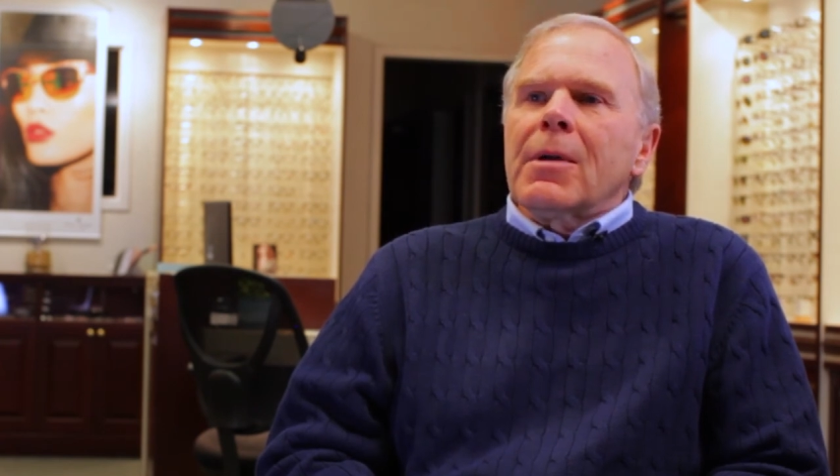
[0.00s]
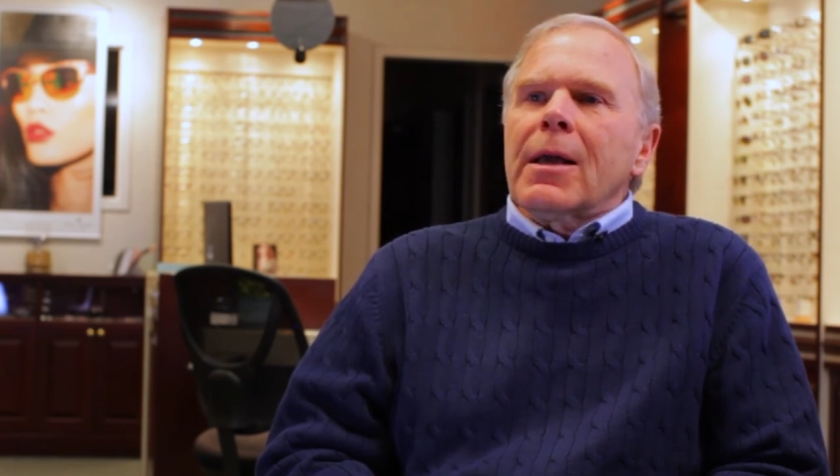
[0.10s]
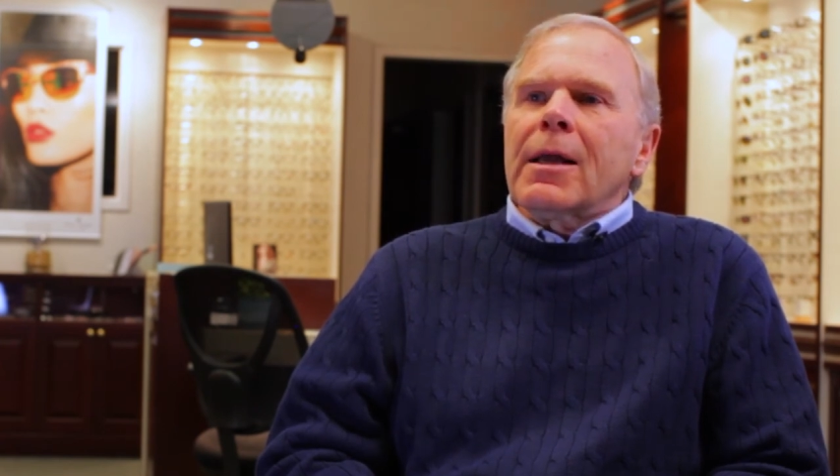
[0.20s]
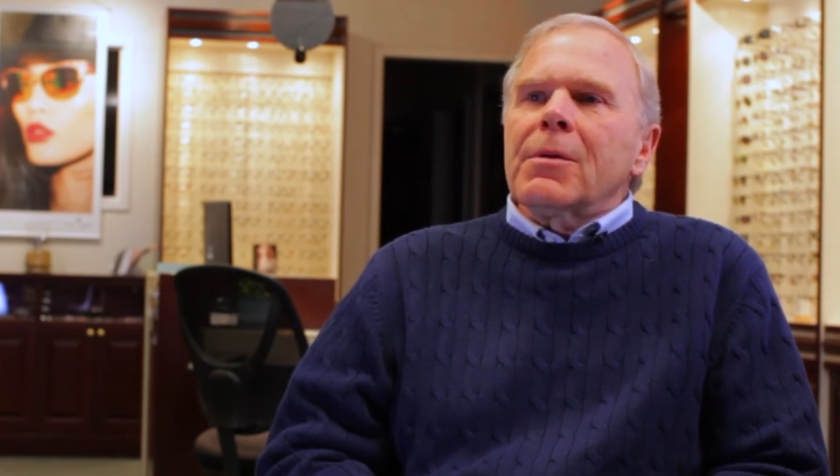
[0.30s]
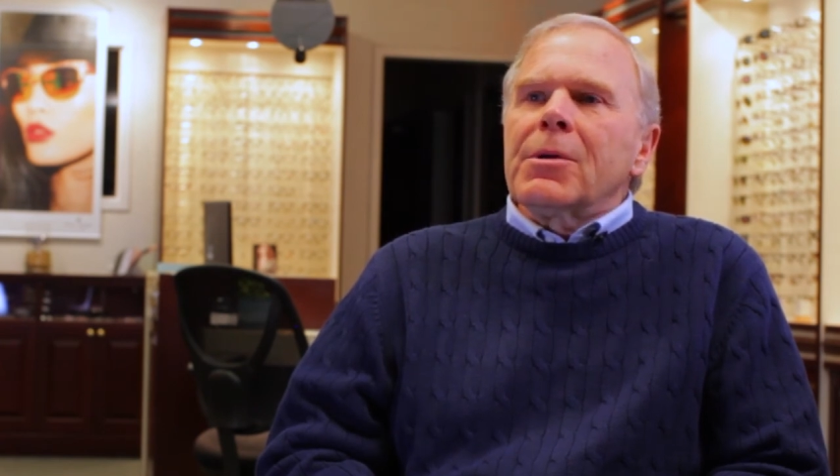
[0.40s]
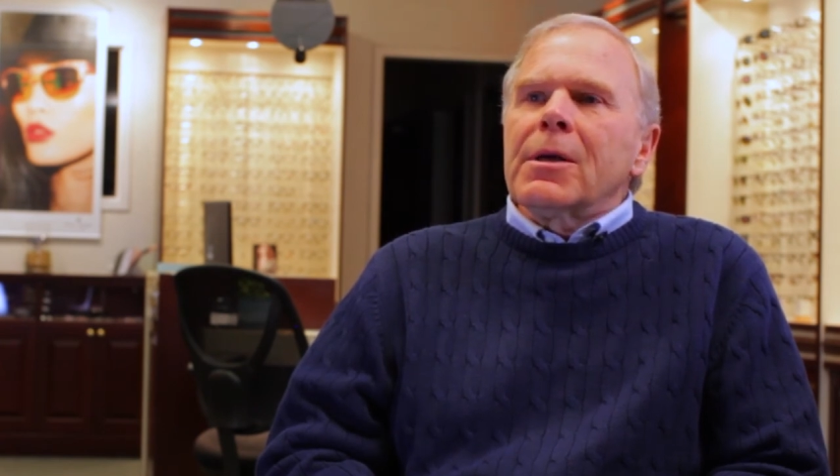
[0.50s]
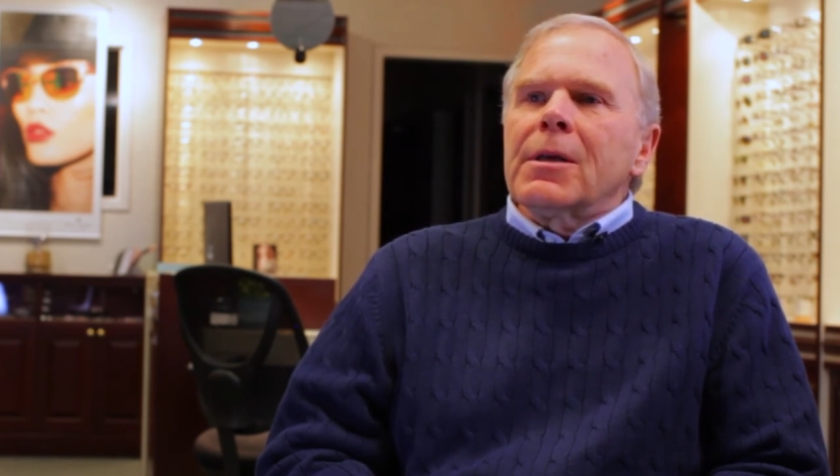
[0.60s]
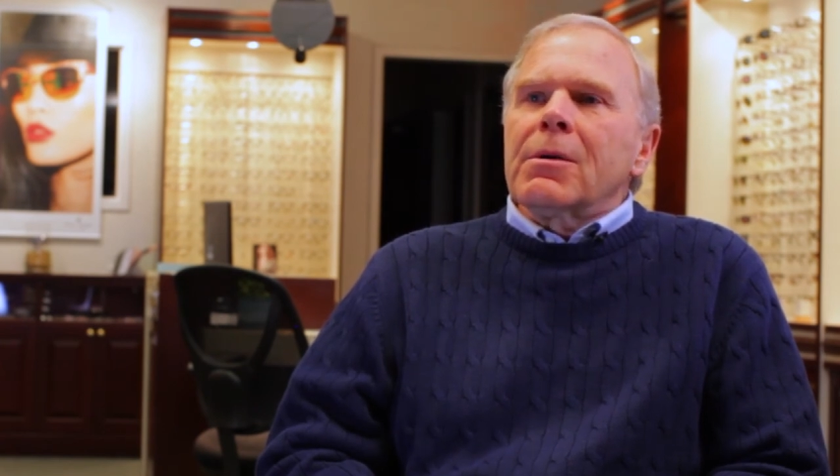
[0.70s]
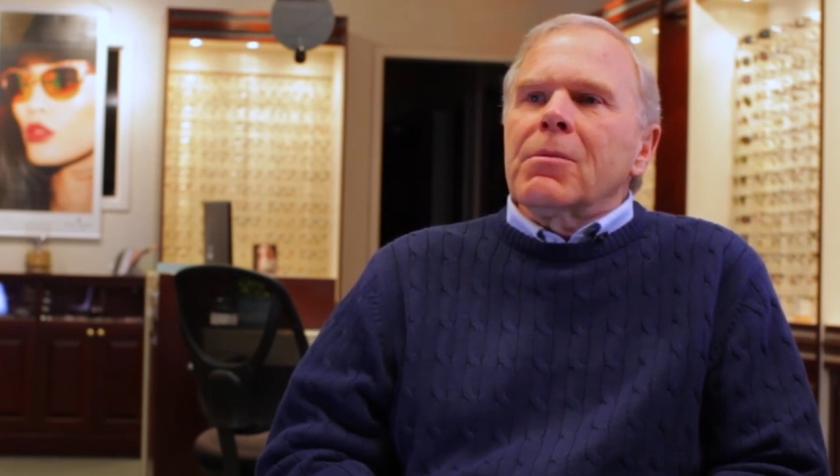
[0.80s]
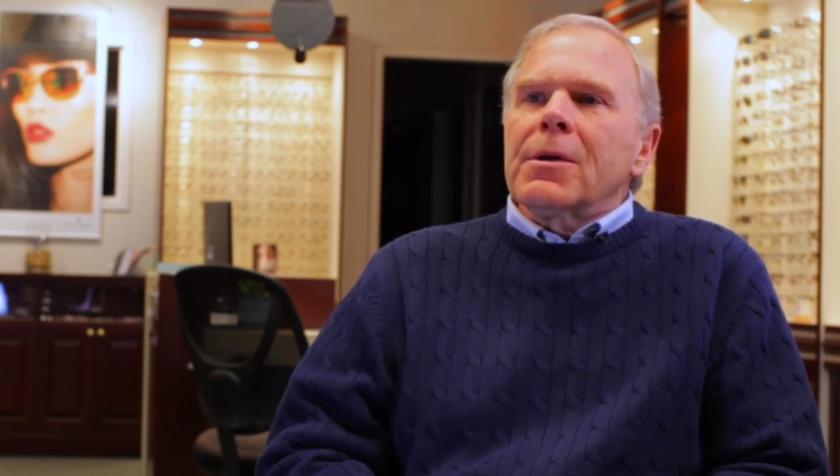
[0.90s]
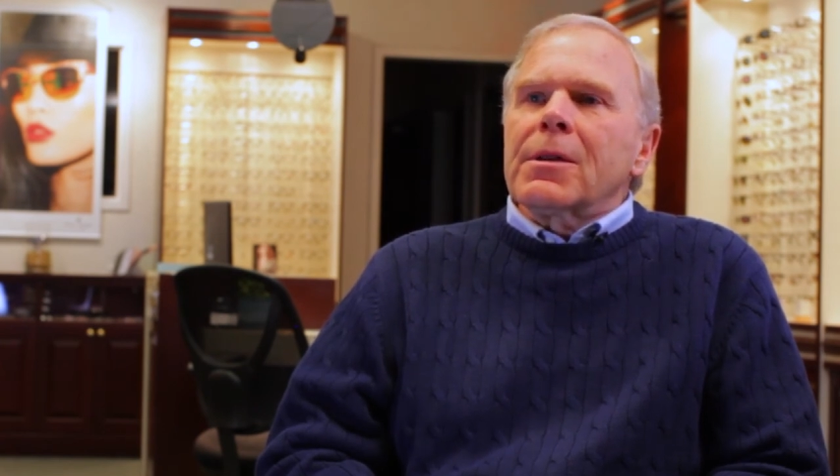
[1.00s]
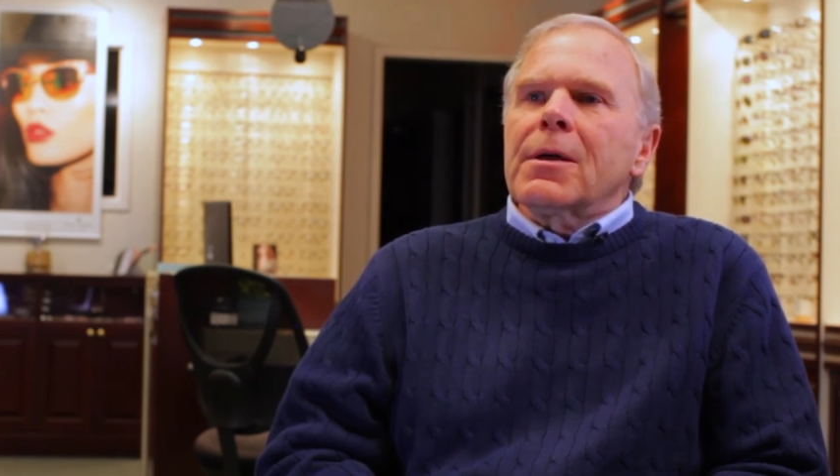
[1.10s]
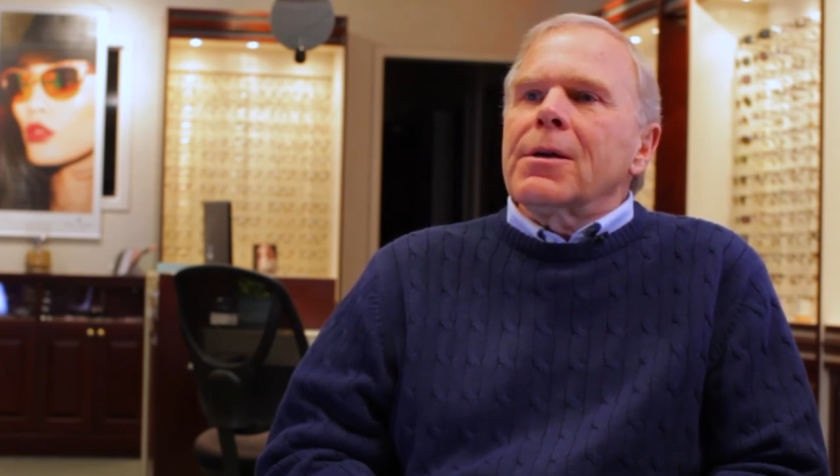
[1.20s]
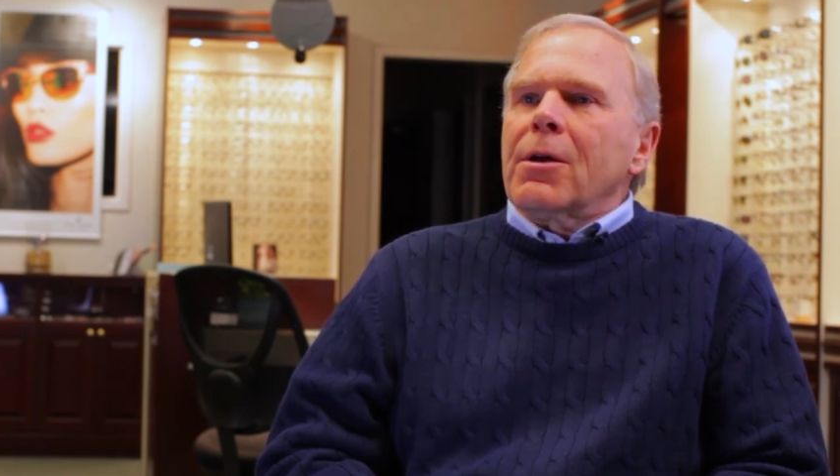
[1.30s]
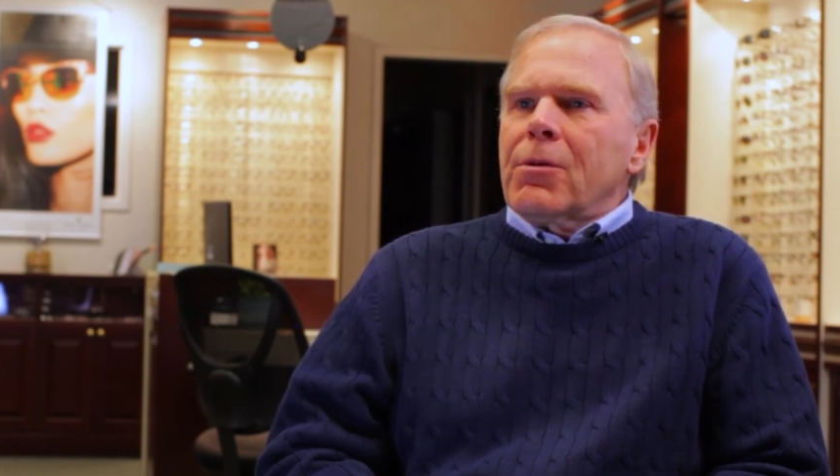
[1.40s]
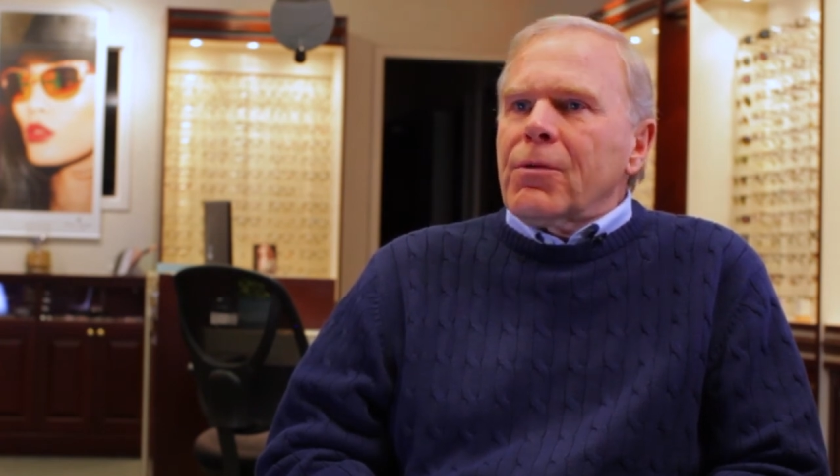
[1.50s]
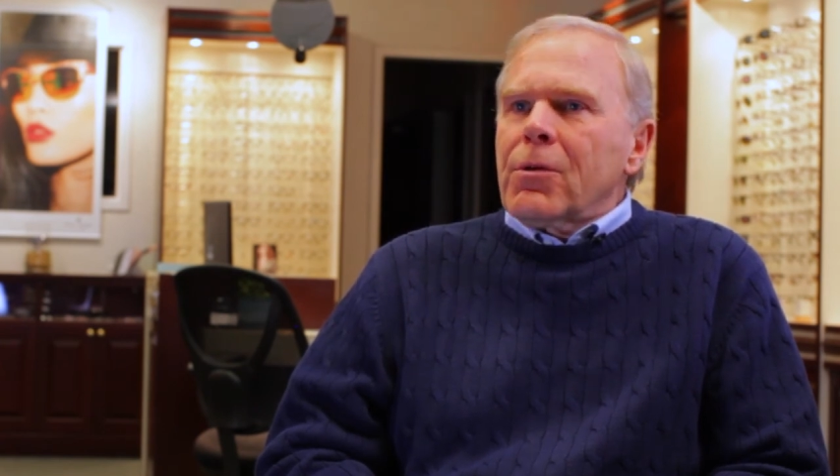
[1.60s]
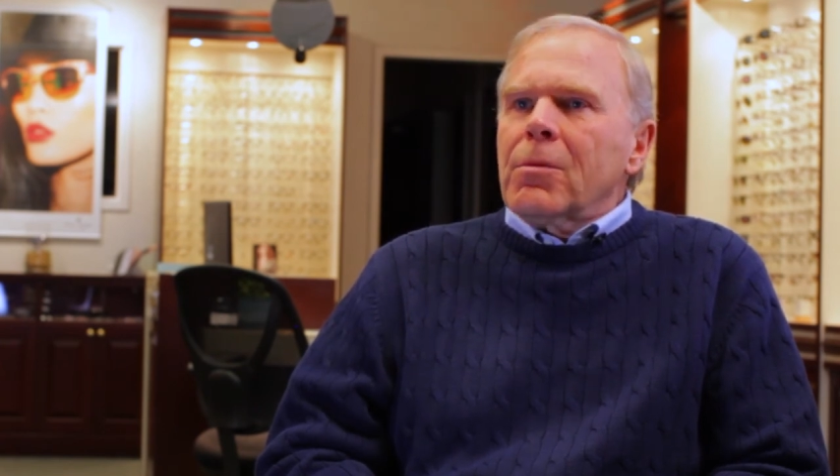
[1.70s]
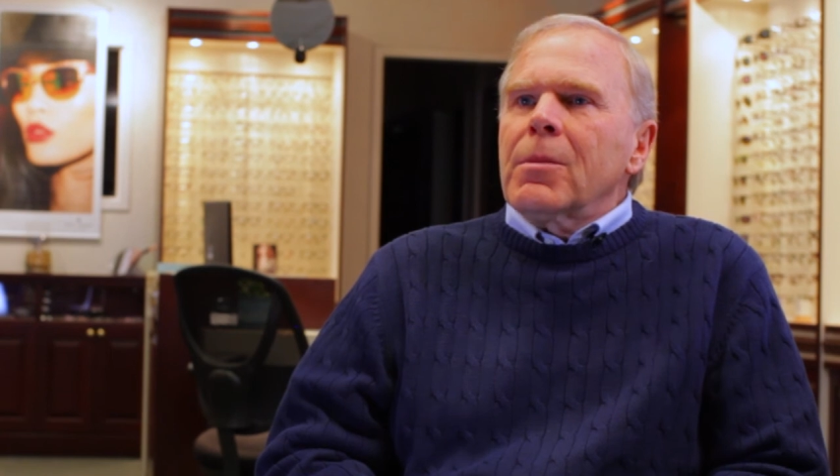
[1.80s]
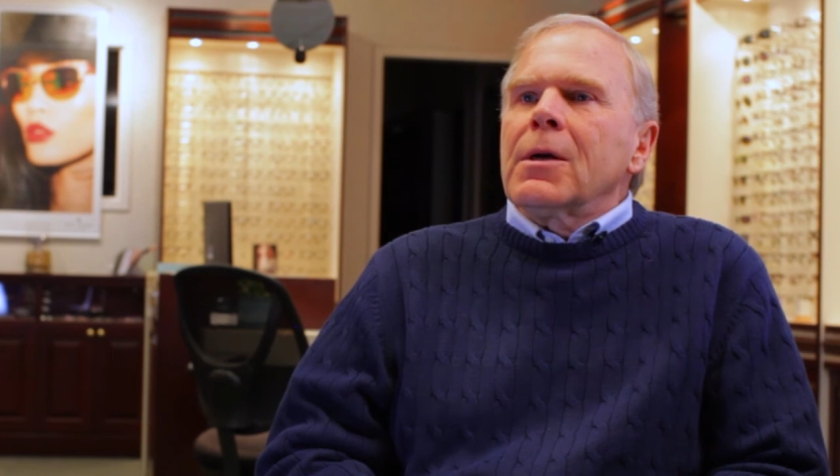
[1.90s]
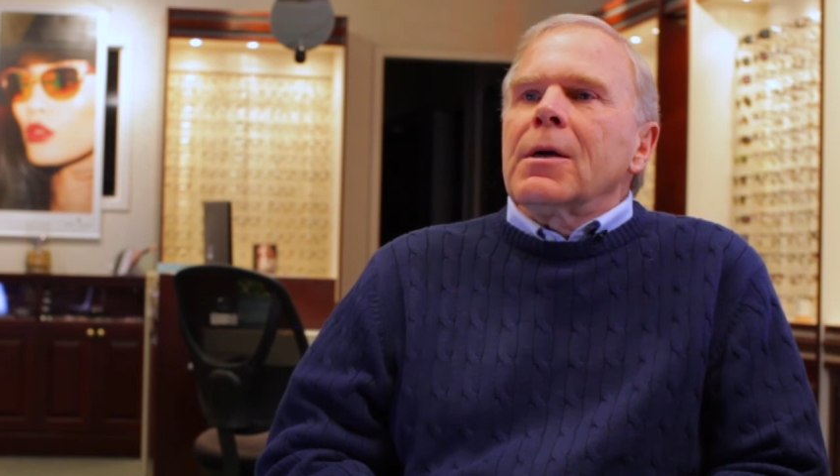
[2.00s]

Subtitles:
had it been with another firm,